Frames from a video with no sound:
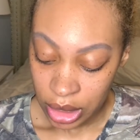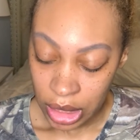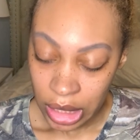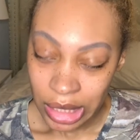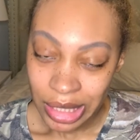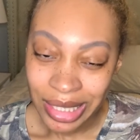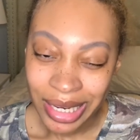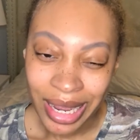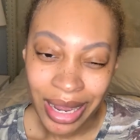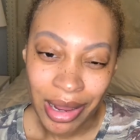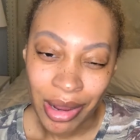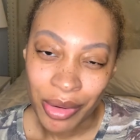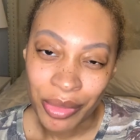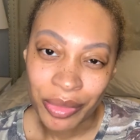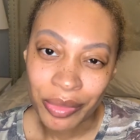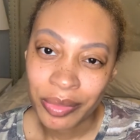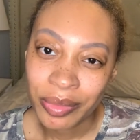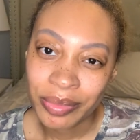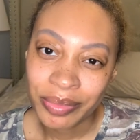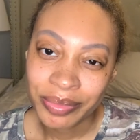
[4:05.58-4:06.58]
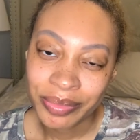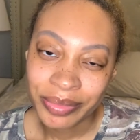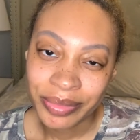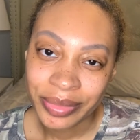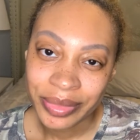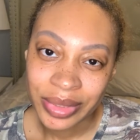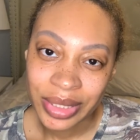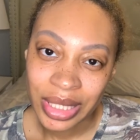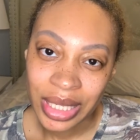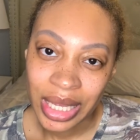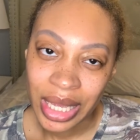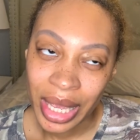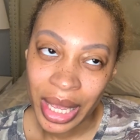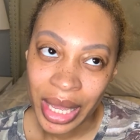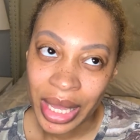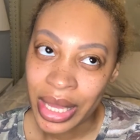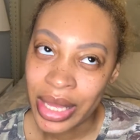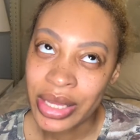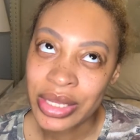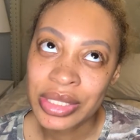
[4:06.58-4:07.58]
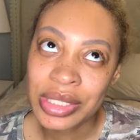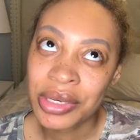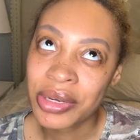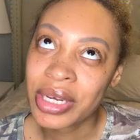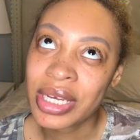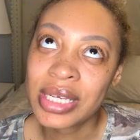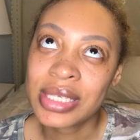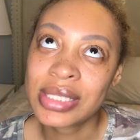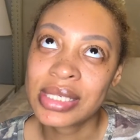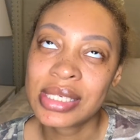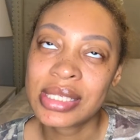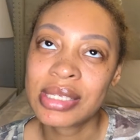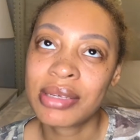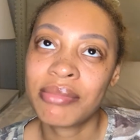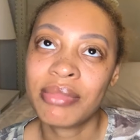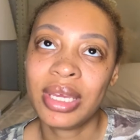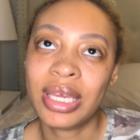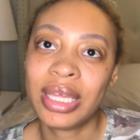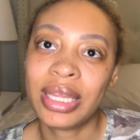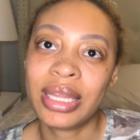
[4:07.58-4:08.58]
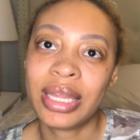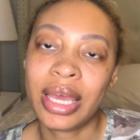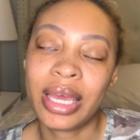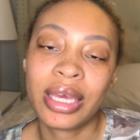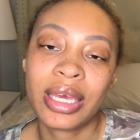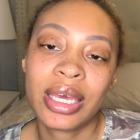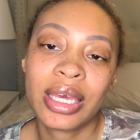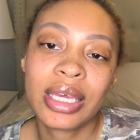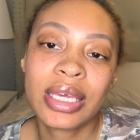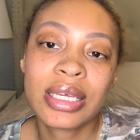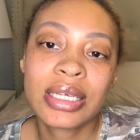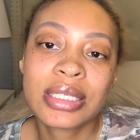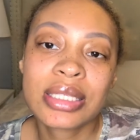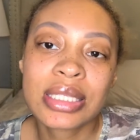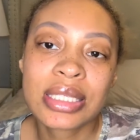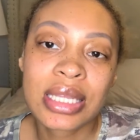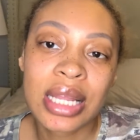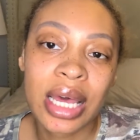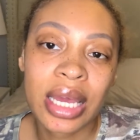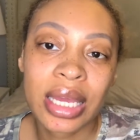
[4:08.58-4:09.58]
Now, it's crazy to me that it's